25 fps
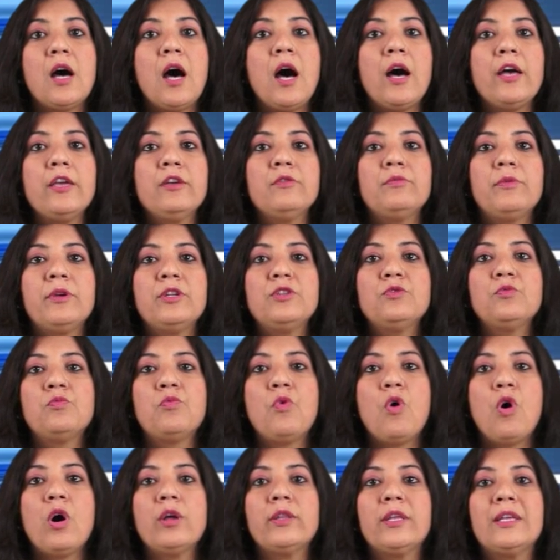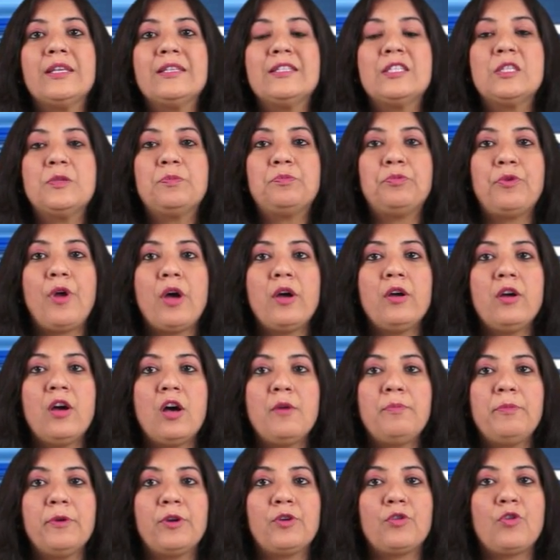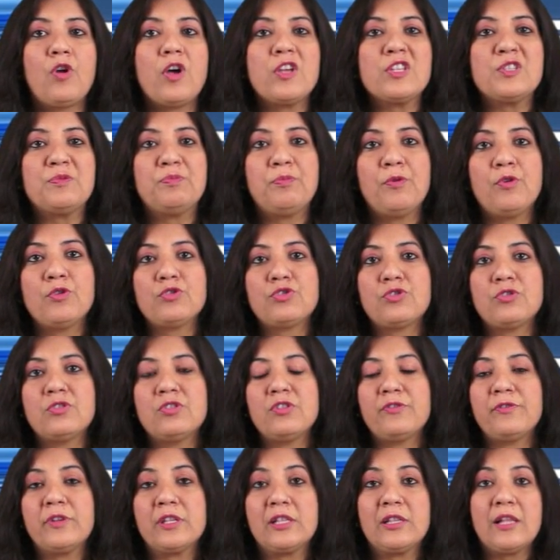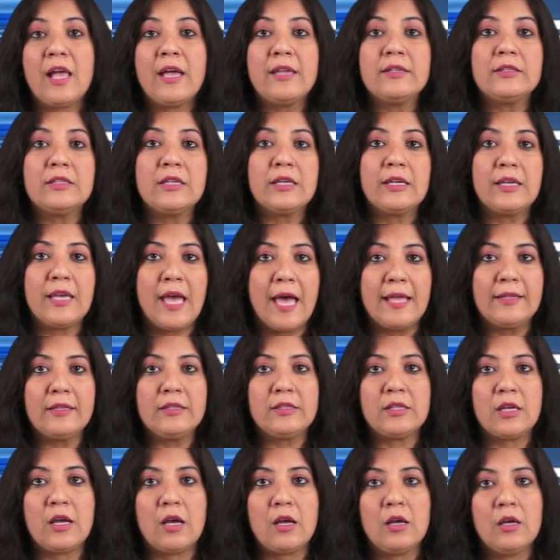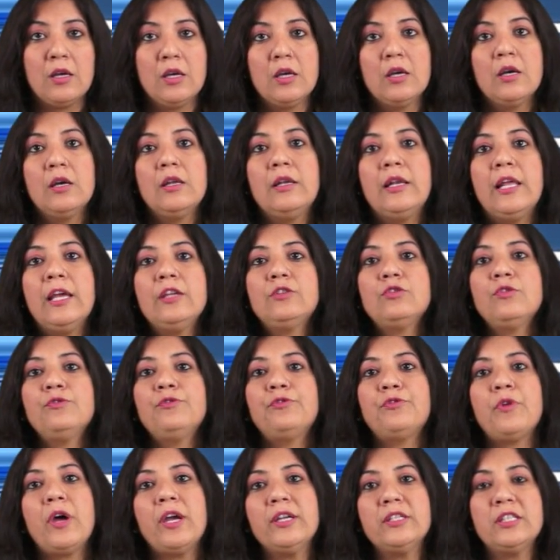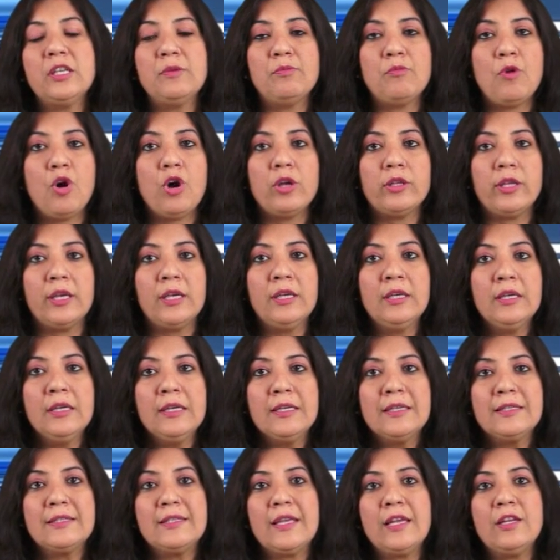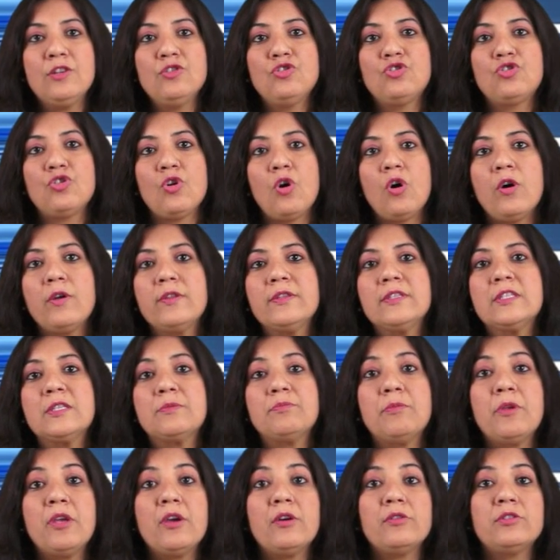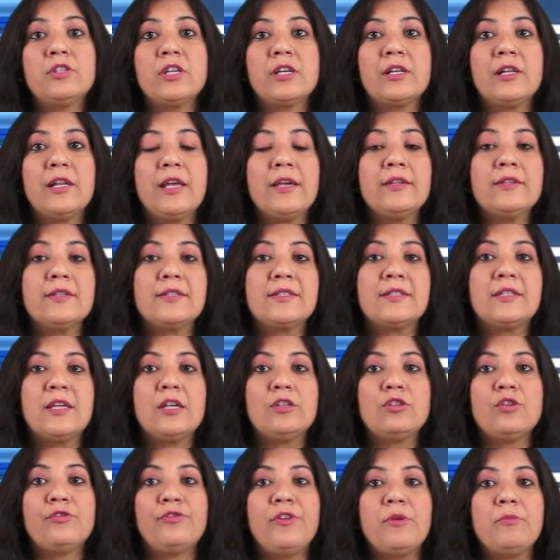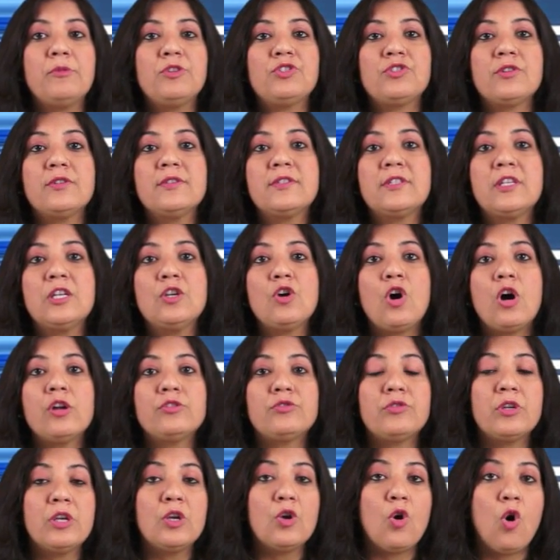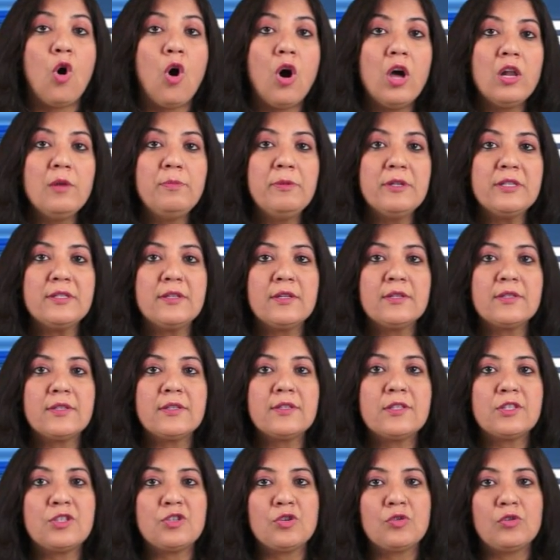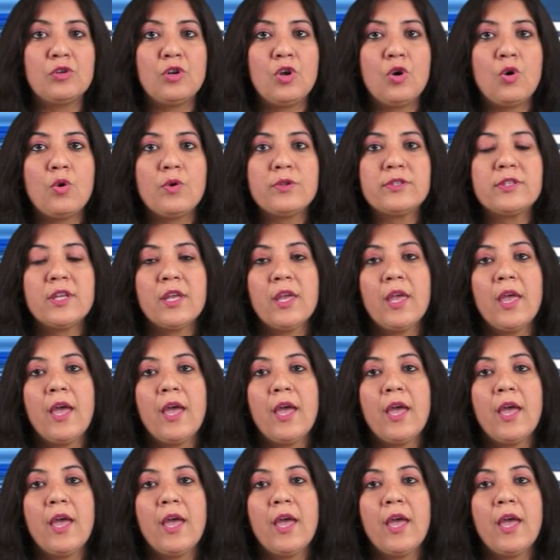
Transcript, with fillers: high wind warnings sprung up across portions of Atlantic Canada. Late on Friday morning, St. John's Mayor declared a state of emergency ordering all businesses to close